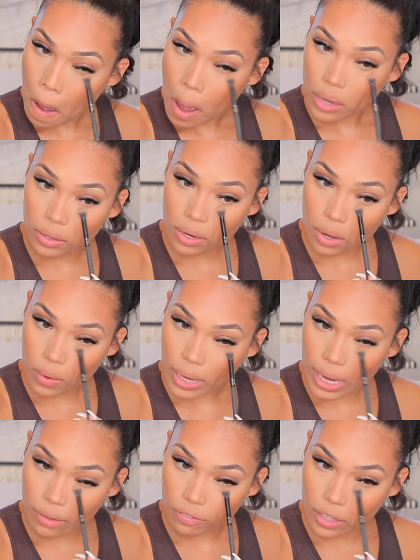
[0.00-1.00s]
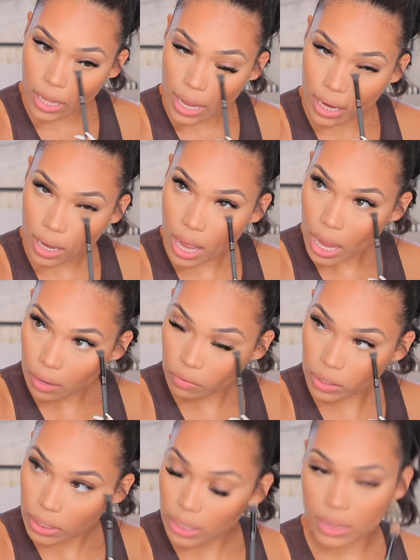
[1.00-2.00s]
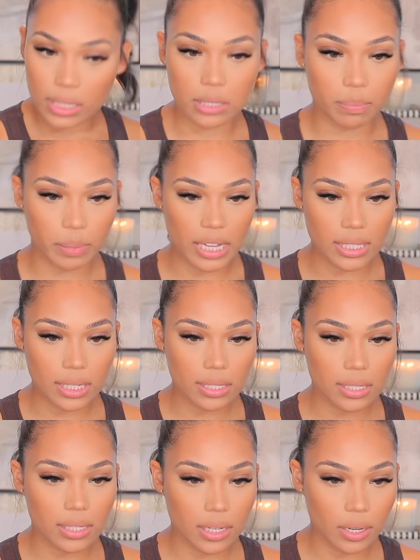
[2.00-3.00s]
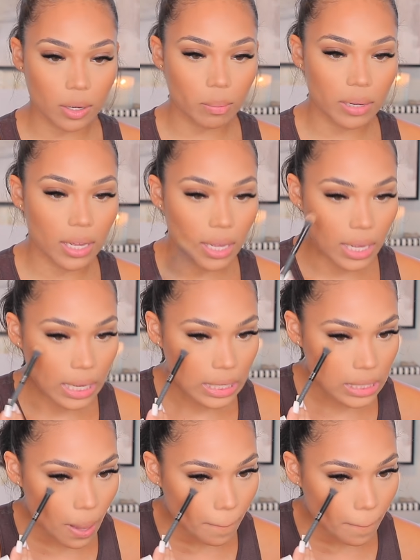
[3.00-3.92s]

you know. And I feel like I really get these blessings still because